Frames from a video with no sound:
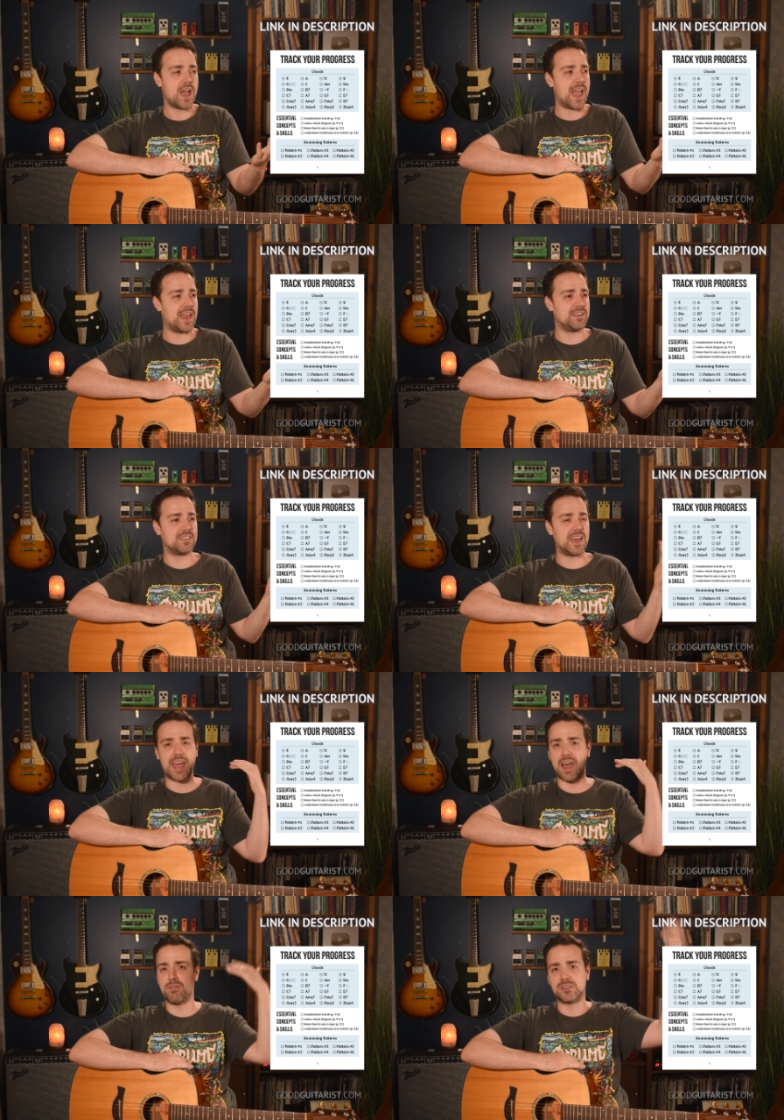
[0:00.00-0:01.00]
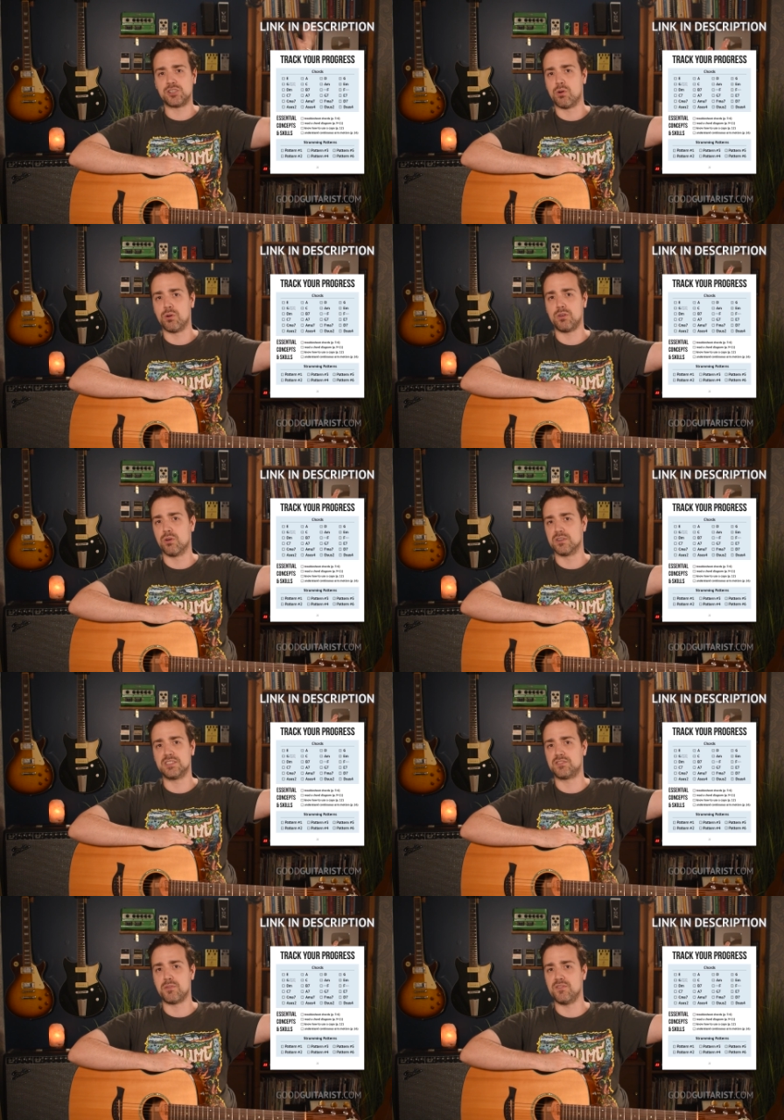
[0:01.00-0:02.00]
And then I have a bunch of
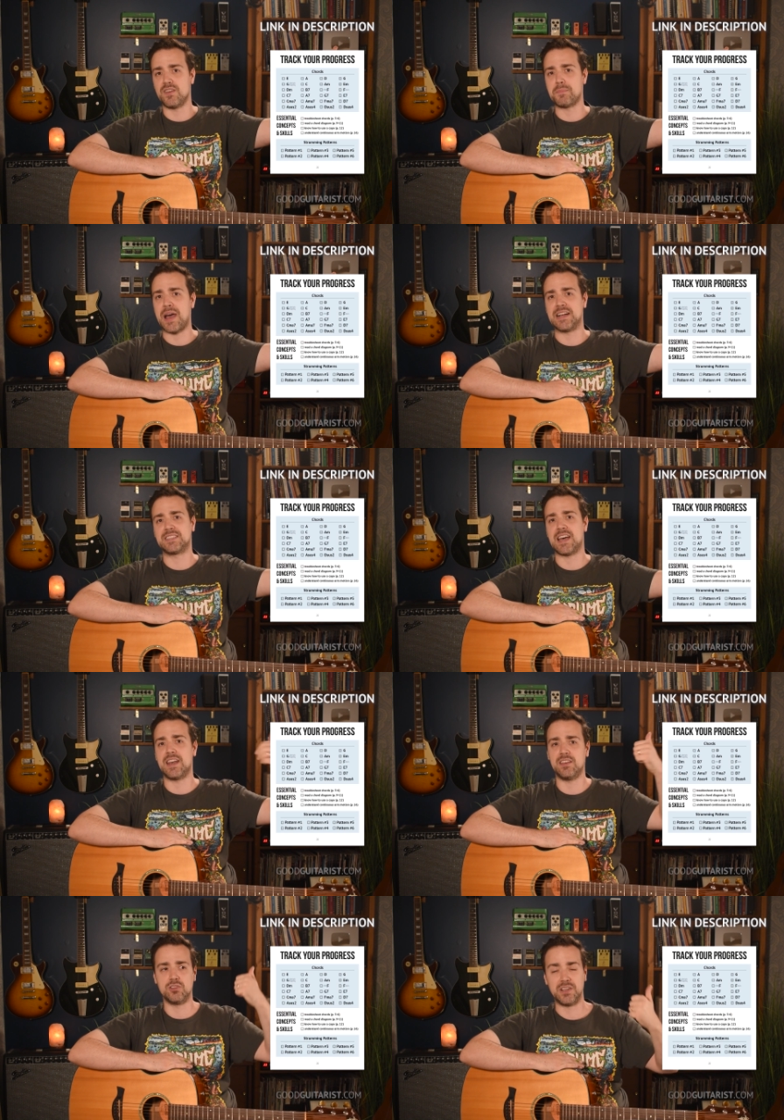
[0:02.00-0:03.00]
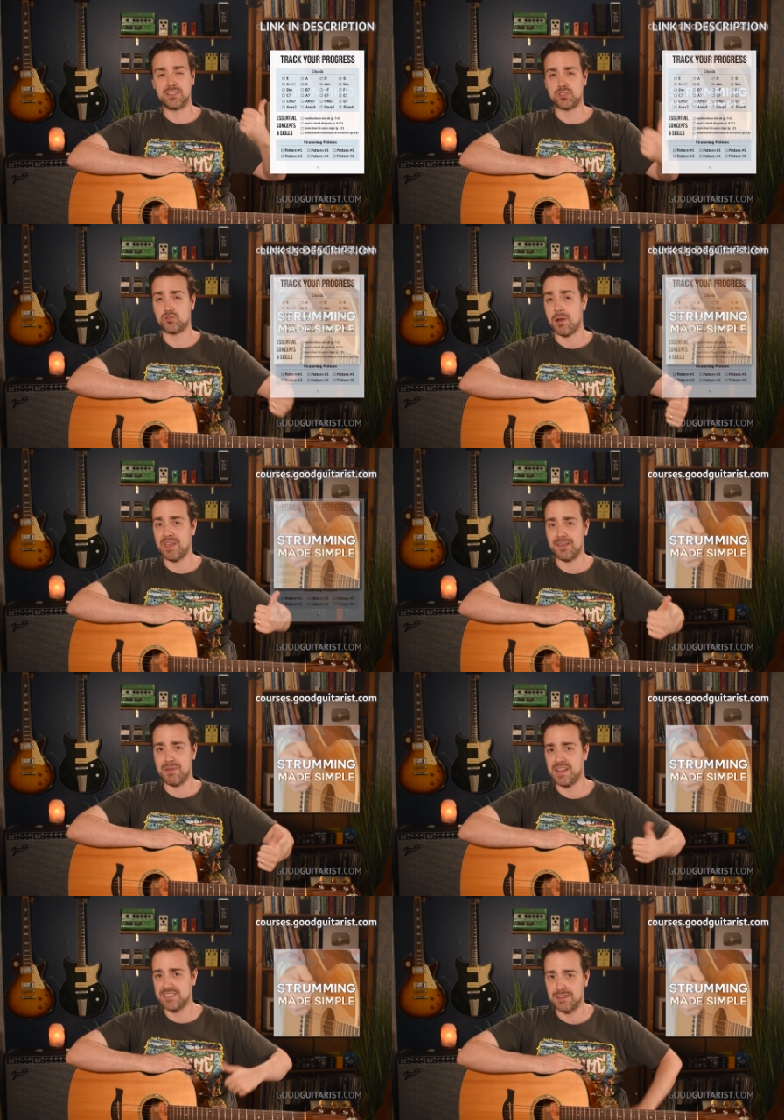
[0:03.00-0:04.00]
courses for moving past that, including Strumming
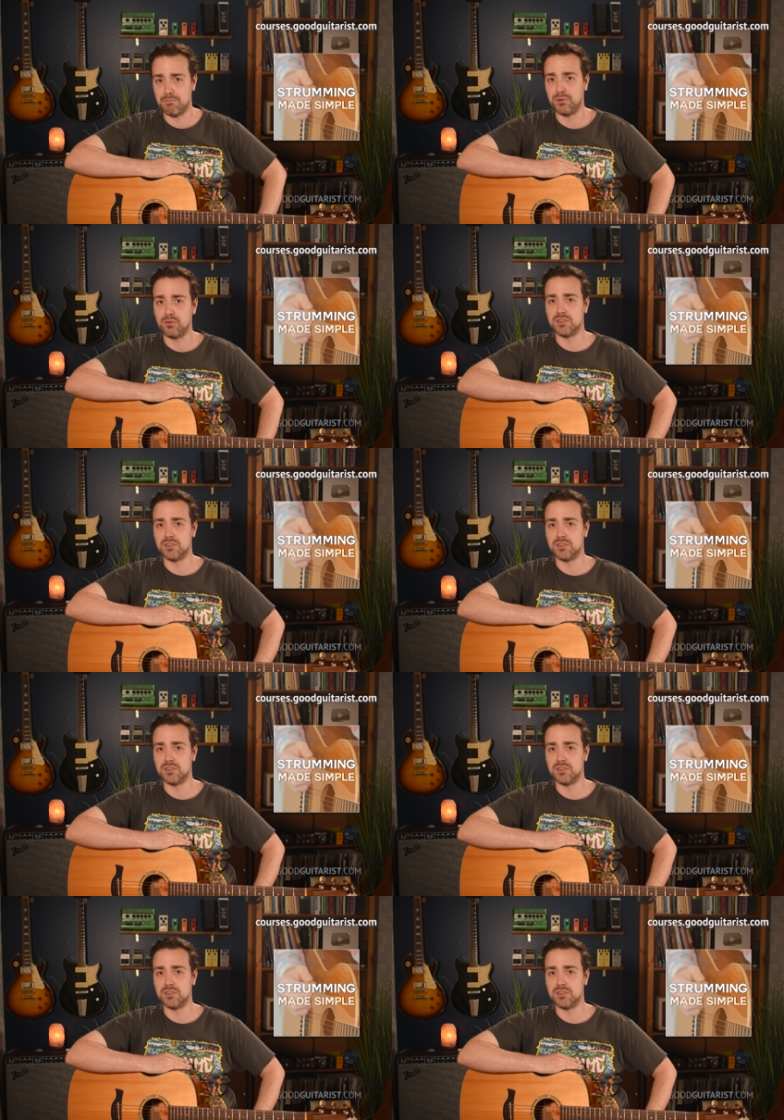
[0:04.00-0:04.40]
Made Simple,